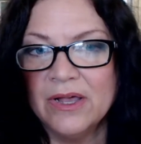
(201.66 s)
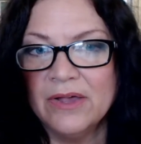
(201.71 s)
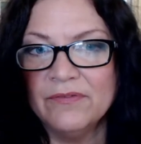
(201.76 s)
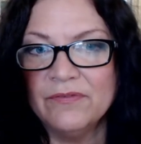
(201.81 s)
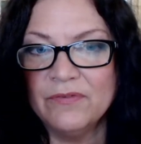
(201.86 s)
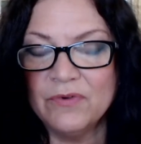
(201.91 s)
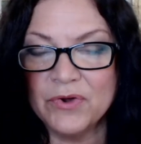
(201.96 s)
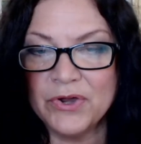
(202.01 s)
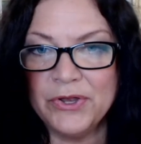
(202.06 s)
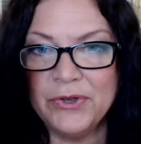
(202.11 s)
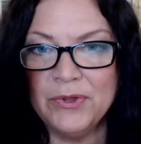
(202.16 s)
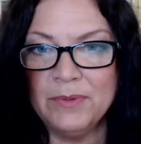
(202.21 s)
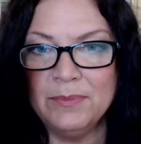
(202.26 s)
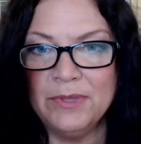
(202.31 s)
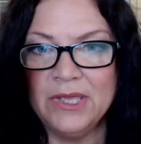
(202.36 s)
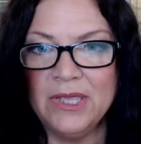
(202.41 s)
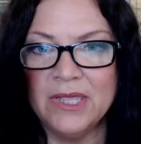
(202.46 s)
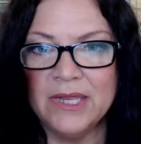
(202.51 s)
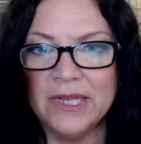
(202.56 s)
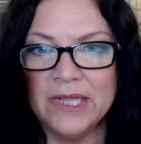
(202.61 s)
for a new
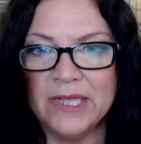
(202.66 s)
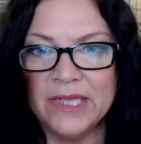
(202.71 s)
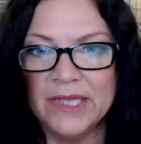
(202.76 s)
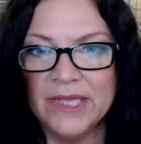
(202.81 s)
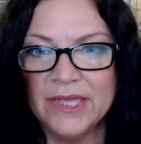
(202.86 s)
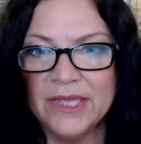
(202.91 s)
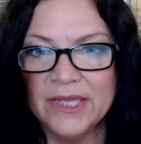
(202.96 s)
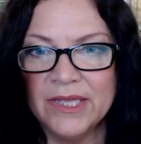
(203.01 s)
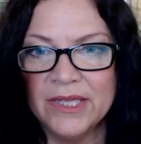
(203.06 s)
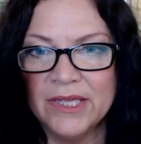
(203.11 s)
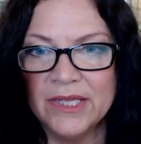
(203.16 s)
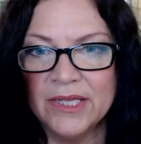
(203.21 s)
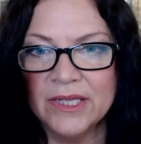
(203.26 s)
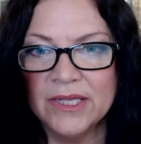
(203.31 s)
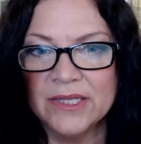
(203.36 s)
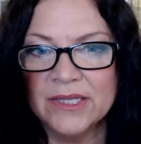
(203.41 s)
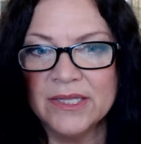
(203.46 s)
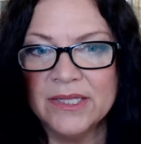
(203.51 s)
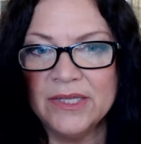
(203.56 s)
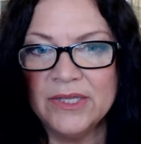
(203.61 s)
beginning.
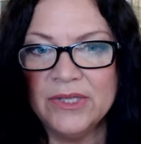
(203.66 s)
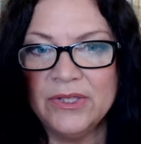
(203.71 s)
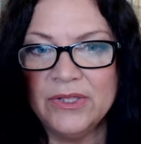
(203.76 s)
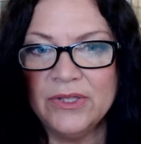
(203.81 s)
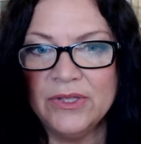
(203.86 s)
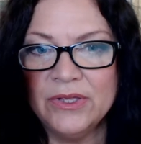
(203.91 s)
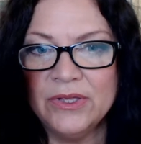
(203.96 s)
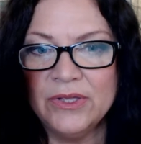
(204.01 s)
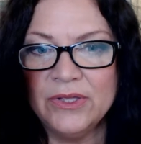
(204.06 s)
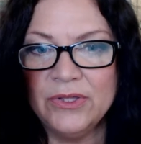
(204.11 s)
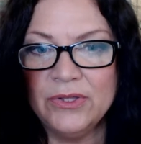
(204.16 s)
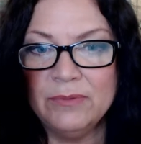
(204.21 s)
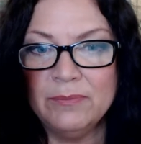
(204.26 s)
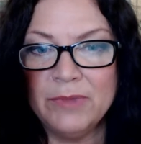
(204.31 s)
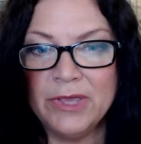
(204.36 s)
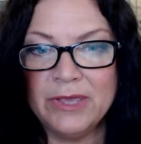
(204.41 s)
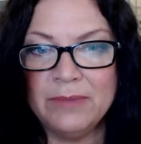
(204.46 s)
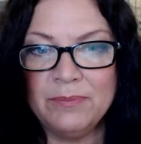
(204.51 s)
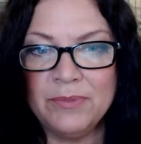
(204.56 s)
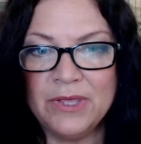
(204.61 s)
You
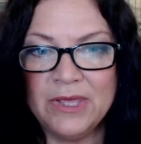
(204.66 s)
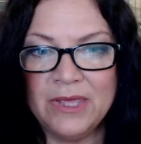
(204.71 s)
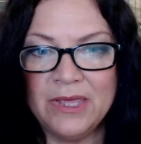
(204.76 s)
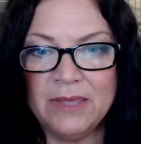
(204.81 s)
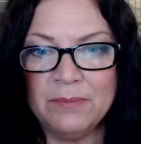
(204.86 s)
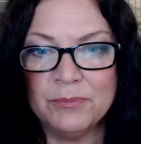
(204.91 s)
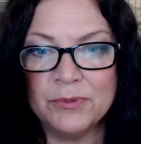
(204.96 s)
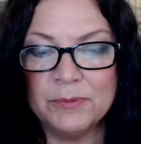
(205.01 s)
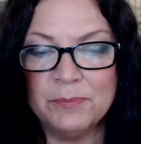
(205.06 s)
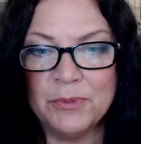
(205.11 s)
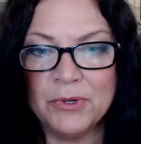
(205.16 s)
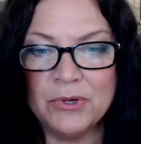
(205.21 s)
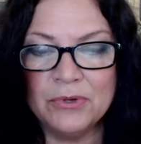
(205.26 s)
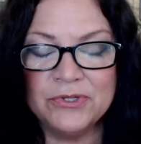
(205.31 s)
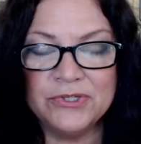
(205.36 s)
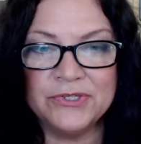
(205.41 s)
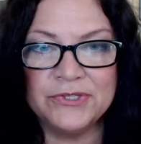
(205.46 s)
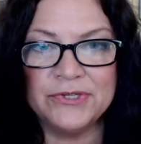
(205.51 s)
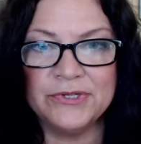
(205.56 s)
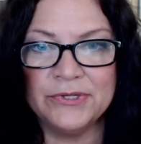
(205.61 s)
may be
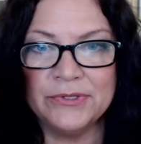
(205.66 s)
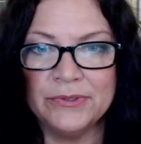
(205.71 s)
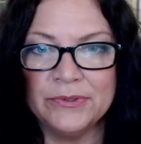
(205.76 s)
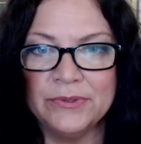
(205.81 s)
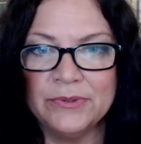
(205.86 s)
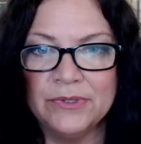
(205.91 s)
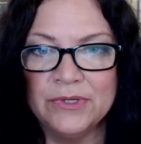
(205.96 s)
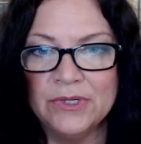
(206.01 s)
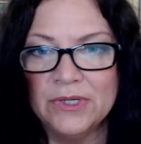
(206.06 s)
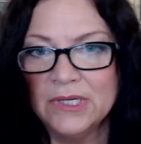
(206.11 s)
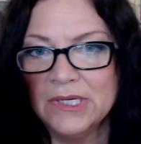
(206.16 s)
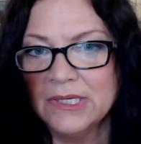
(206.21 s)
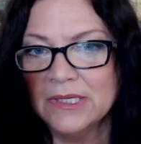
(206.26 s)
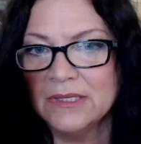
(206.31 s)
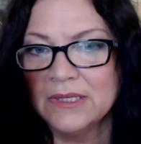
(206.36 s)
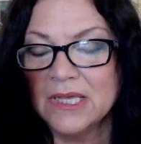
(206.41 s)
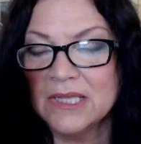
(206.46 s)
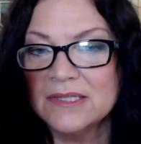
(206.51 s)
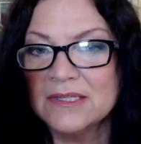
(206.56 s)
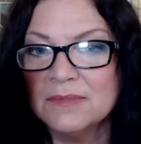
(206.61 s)
proposed to.
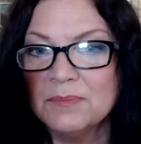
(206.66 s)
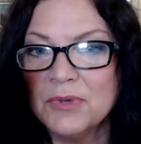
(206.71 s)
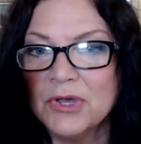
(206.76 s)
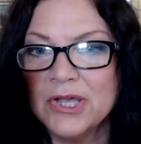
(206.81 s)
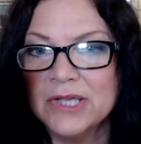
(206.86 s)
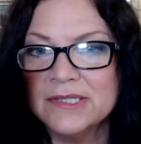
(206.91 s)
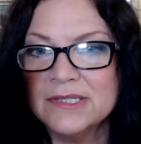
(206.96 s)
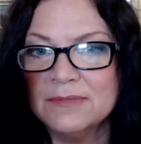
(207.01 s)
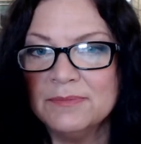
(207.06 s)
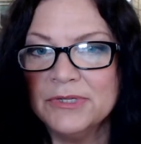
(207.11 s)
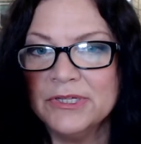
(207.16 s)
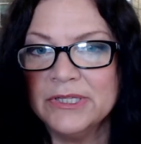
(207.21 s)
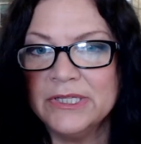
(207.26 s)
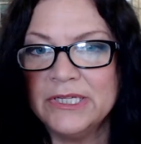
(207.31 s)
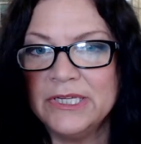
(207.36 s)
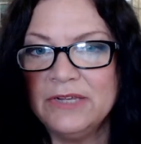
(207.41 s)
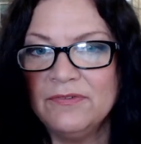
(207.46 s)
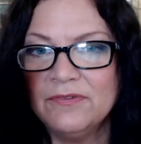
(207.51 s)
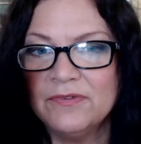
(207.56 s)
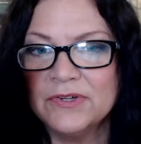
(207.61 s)
That's a
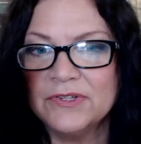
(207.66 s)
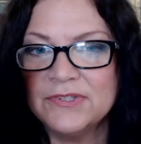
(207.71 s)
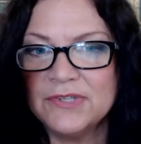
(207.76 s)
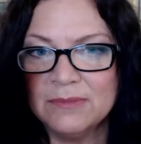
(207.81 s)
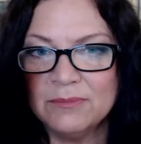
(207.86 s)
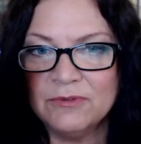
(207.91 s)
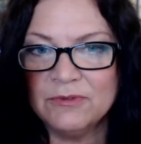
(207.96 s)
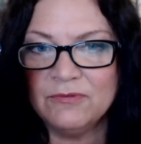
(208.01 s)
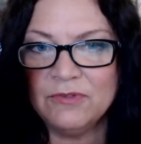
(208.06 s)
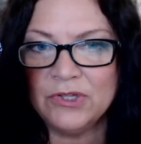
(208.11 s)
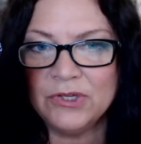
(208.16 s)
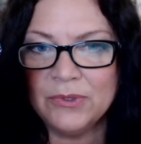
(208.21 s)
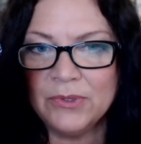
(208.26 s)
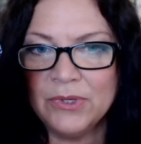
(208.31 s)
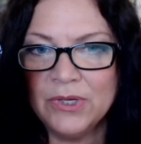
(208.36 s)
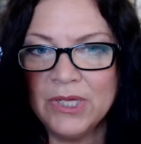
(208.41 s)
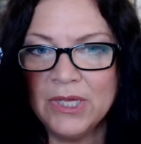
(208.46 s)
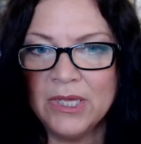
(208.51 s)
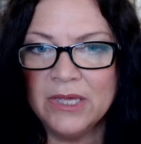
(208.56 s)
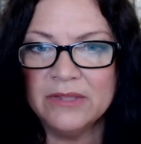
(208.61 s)
possibility for some of you.
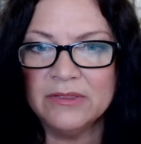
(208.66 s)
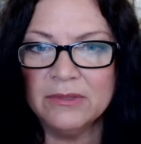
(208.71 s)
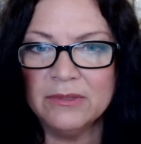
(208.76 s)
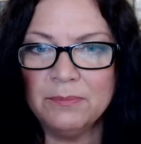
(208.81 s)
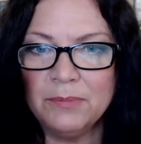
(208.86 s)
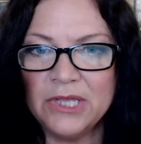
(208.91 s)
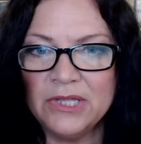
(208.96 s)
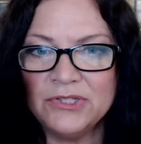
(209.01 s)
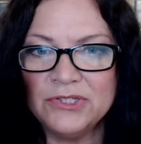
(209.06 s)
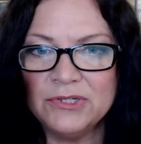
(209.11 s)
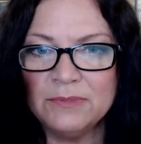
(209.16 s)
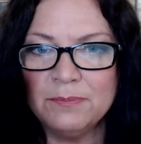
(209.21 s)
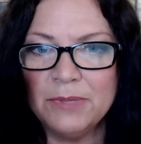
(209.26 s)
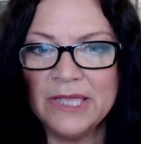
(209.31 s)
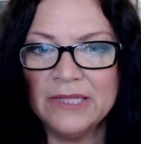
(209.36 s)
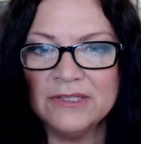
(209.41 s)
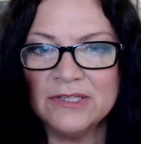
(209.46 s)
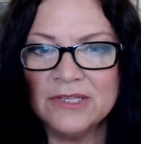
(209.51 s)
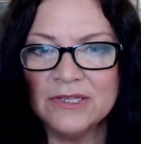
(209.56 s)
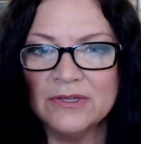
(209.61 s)
The Page of
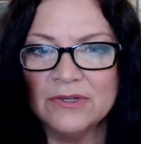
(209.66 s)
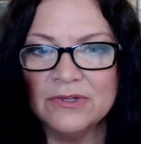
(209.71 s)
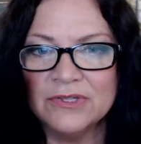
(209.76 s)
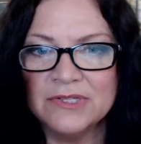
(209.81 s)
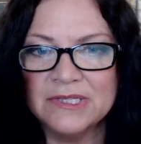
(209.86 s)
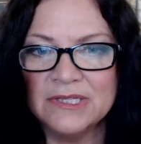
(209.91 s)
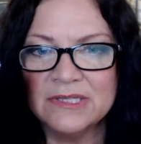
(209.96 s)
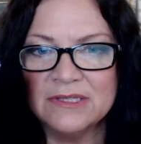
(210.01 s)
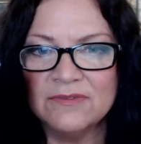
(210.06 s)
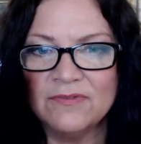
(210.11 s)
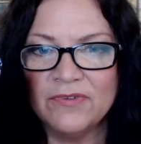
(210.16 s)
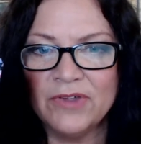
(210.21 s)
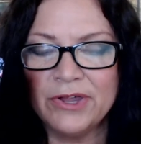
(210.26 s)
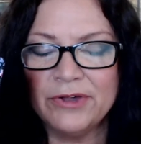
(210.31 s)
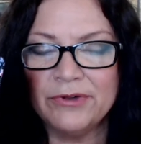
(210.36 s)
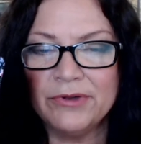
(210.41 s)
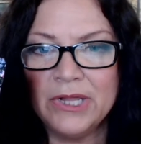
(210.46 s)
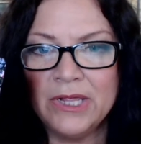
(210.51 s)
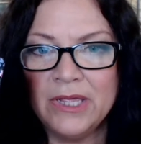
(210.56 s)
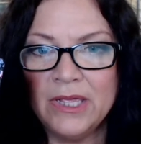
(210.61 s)
Pentacles is
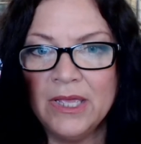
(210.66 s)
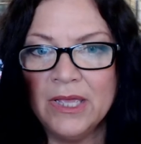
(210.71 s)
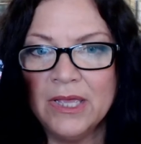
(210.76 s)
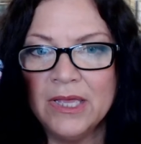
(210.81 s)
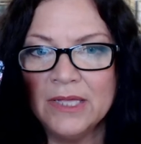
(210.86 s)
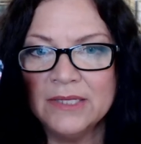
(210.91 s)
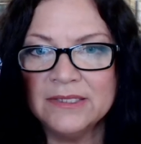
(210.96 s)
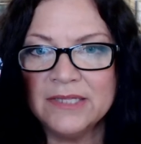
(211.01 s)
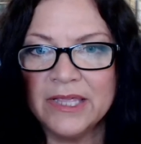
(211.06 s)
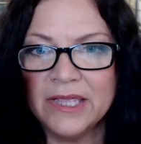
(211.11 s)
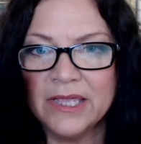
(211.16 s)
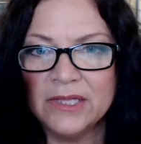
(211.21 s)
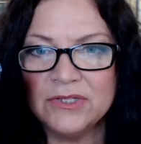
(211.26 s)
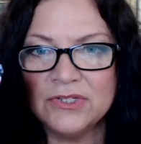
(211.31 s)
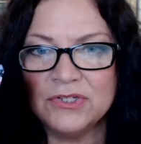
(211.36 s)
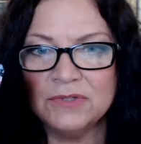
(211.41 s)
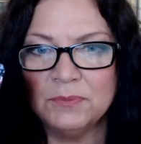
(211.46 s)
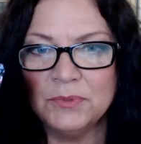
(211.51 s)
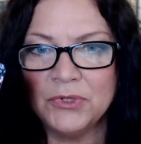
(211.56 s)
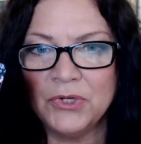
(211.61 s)
very
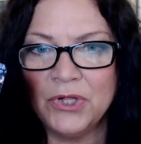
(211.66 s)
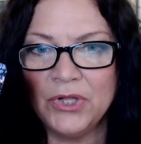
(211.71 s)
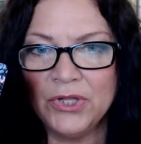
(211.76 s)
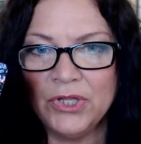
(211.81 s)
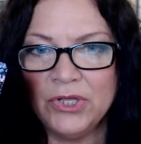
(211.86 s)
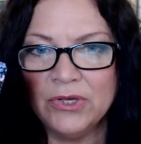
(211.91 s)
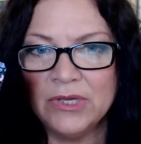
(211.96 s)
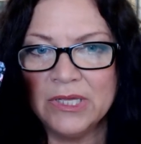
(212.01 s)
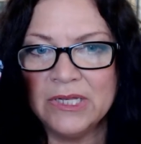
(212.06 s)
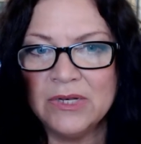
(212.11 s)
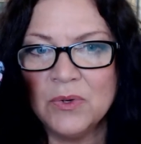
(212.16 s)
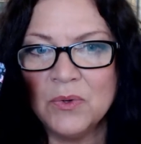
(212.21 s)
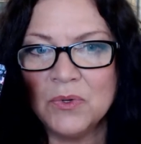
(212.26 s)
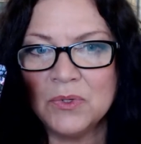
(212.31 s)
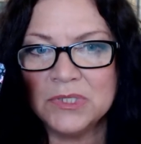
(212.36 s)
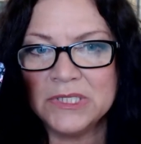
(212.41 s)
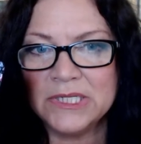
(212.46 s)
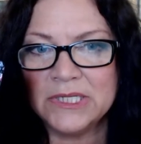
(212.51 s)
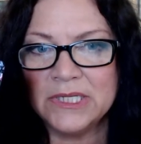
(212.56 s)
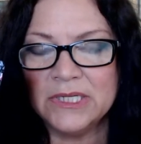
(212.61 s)
tangible. You can
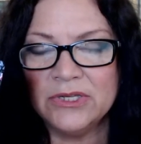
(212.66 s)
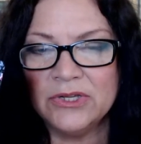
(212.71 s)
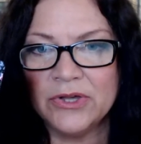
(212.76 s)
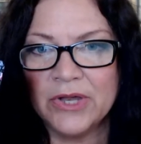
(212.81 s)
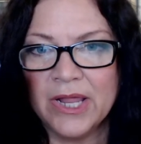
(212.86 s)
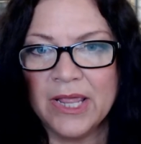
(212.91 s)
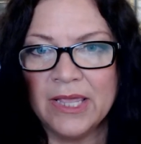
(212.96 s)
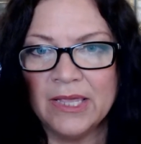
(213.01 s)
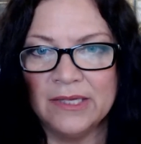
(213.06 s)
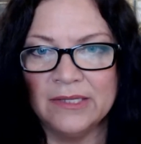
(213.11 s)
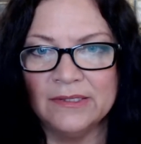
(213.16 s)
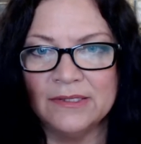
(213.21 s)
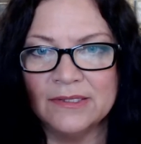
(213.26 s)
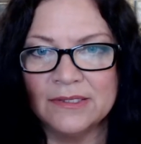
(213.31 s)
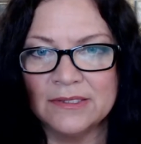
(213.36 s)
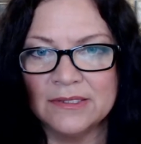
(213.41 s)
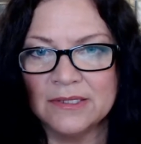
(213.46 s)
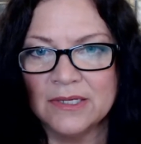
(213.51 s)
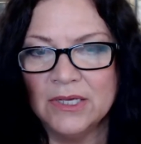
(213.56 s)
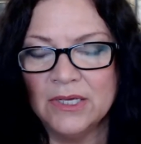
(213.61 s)
hold it in your hands.